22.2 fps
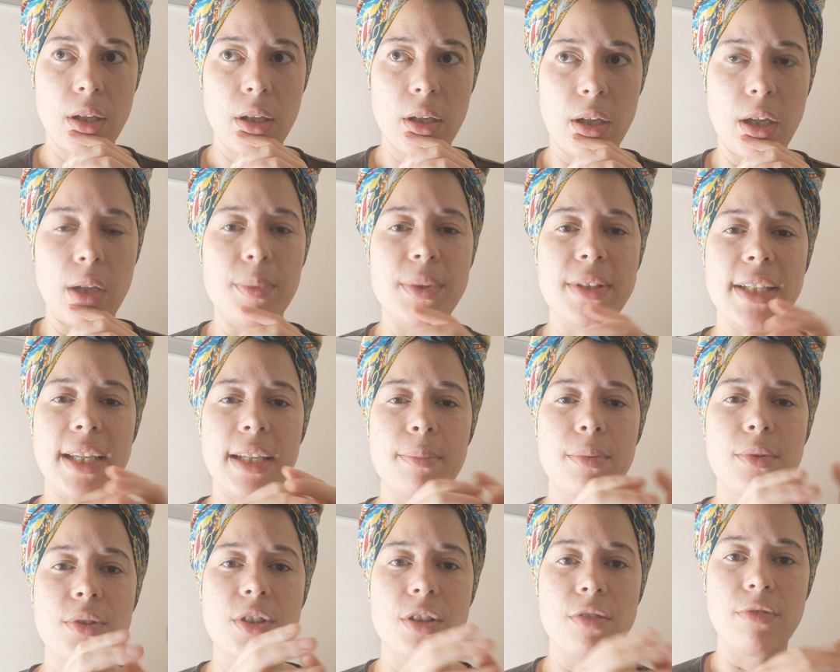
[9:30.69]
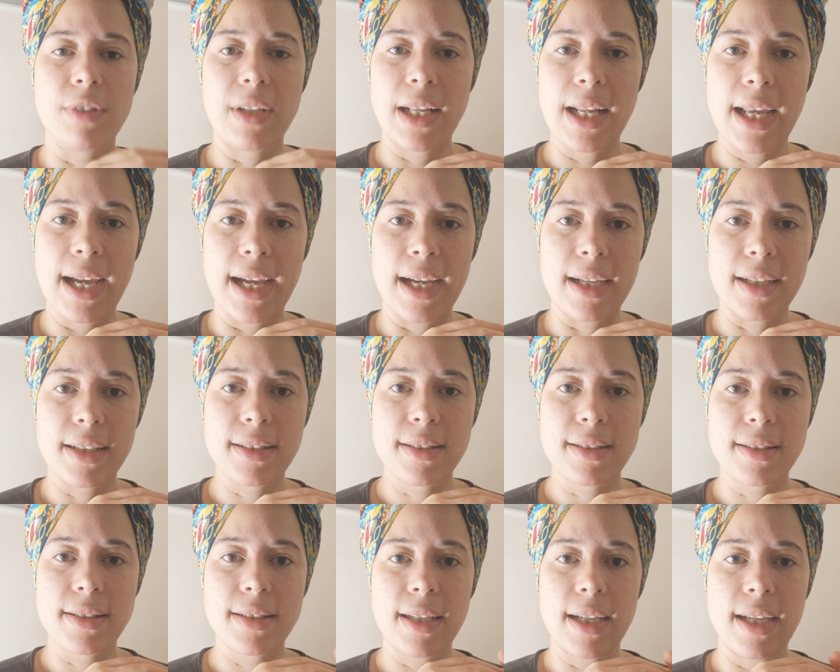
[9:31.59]
I was able to
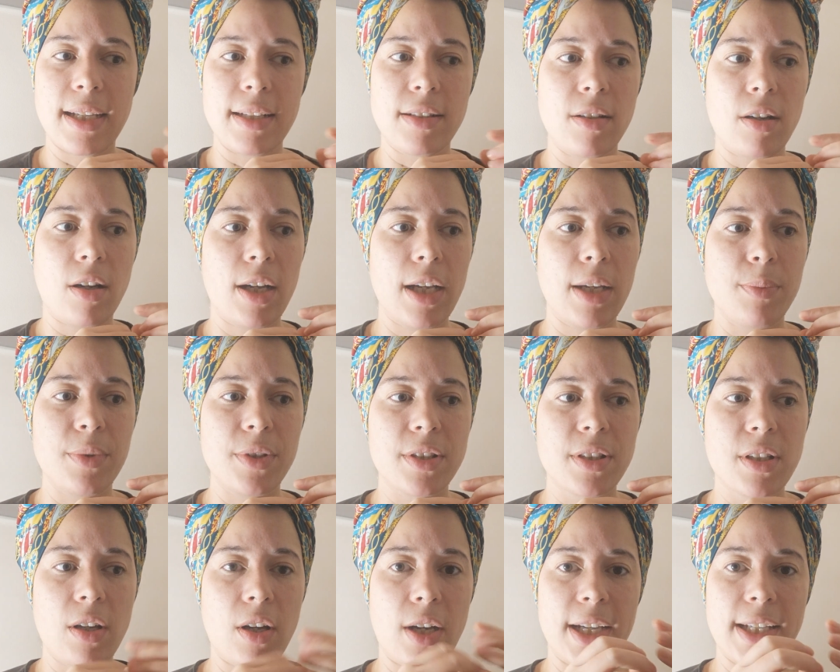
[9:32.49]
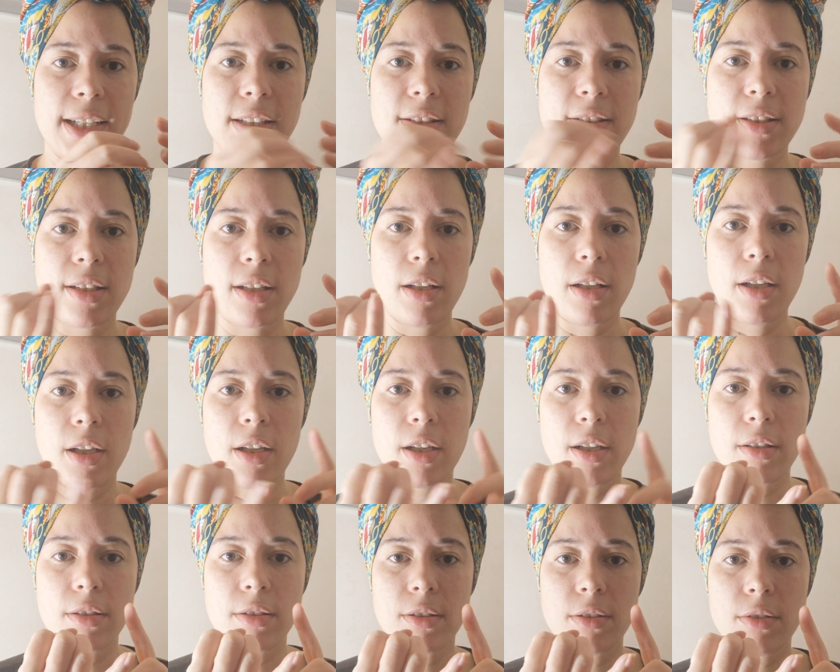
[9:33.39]
relax, and I was guided to
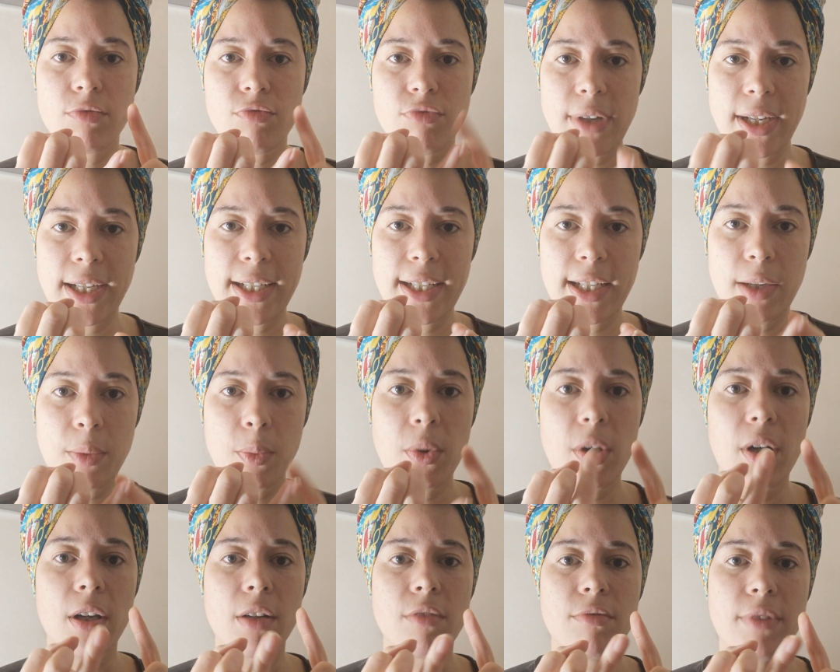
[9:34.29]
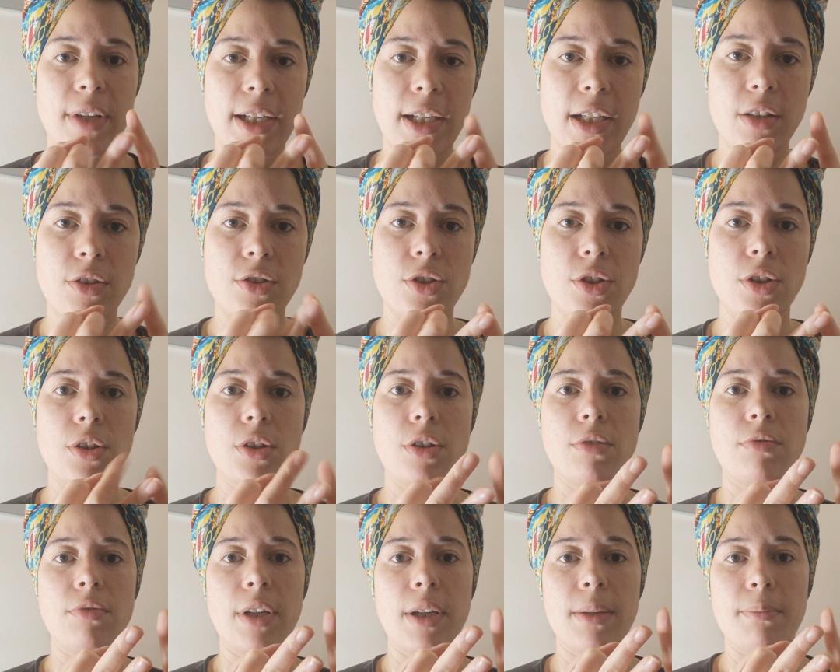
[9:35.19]
learn Reiki 1, Reiki
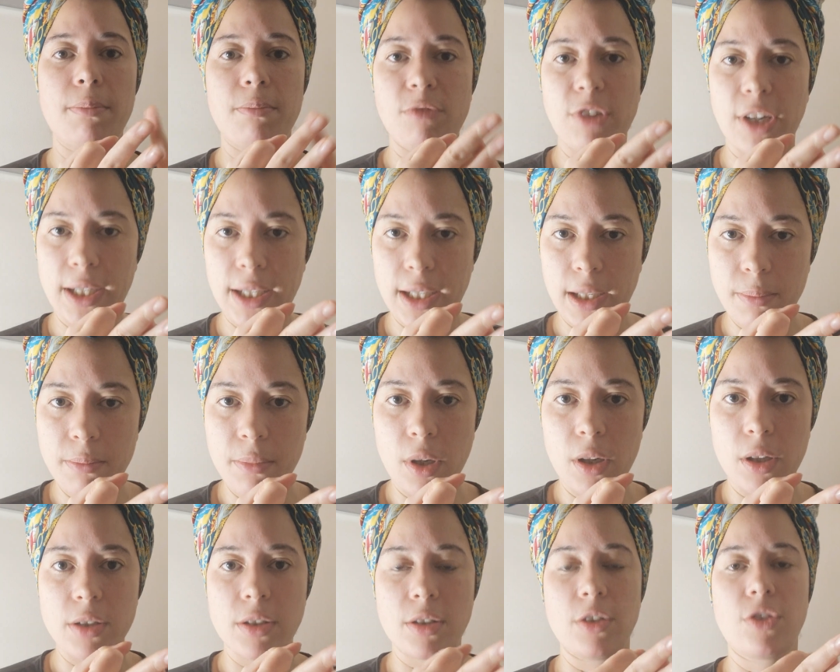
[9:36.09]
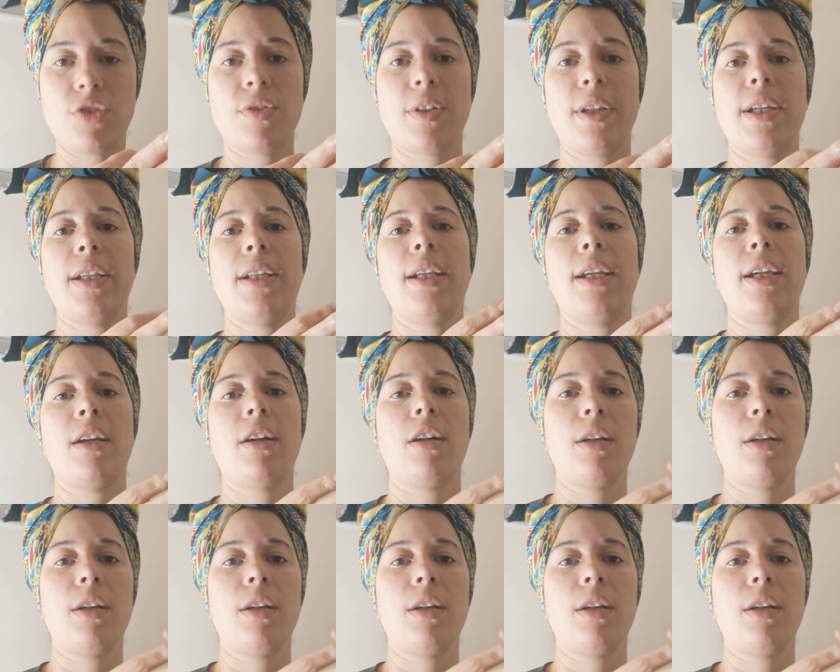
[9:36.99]
2, Reiki Master Training.